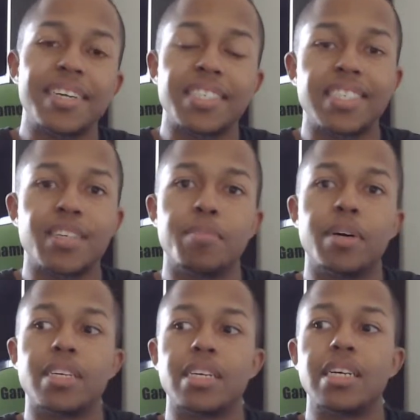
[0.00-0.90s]
as
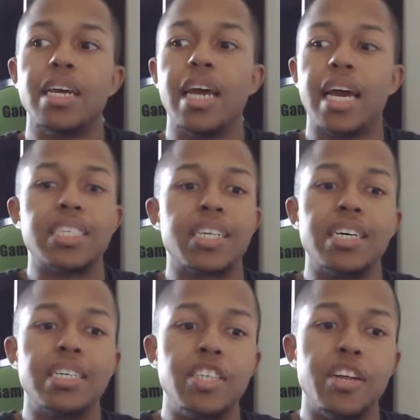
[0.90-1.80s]

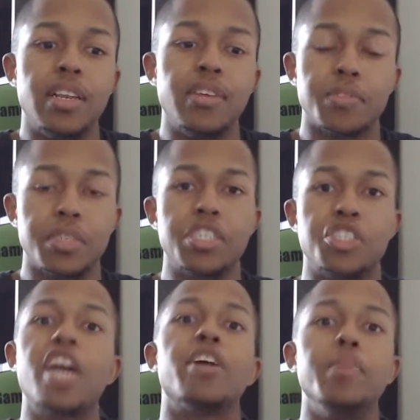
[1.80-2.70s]
a delivery
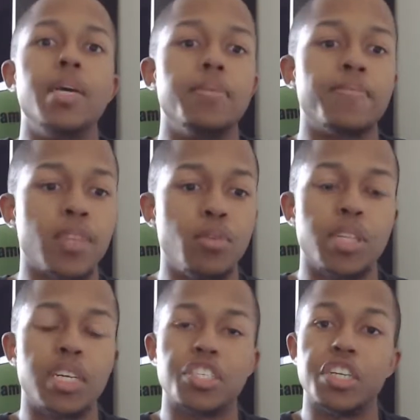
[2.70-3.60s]
chairman with
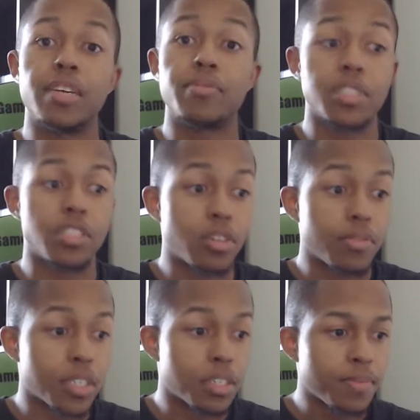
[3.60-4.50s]
his delivery
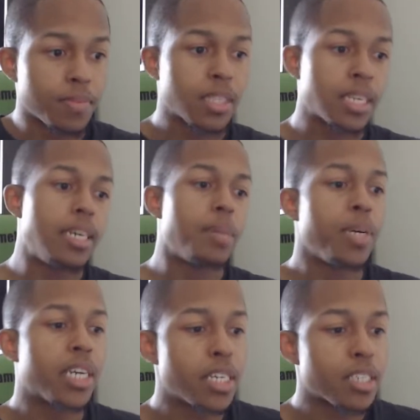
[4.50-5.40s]
service.
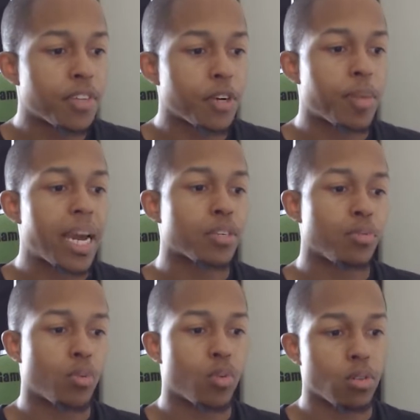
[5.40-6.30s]
Because of their pact with
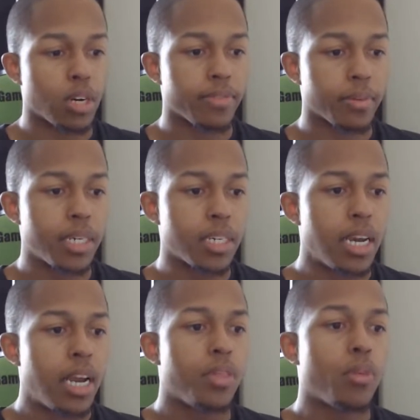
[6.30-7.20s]
the world government,
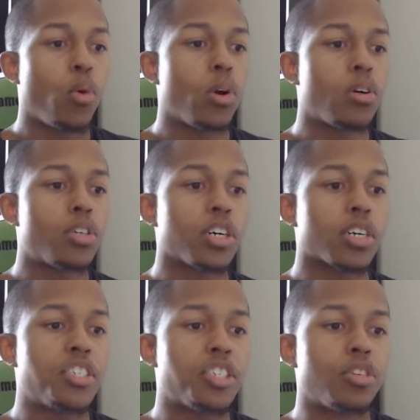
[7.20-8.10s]
the warlords are
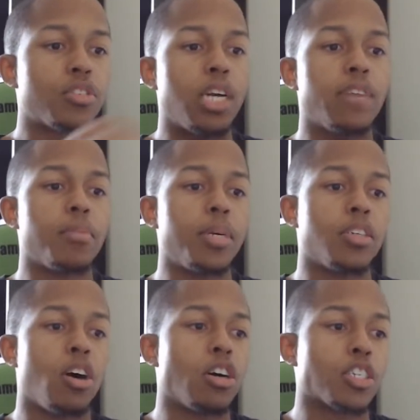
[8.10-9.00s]
considered government
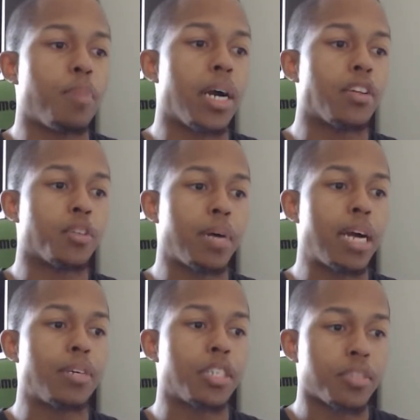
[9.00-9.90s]
dogs by other
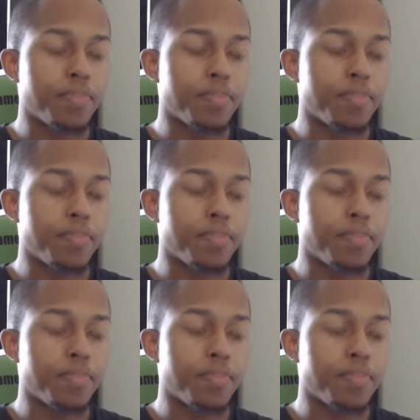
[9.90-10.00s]
pirates.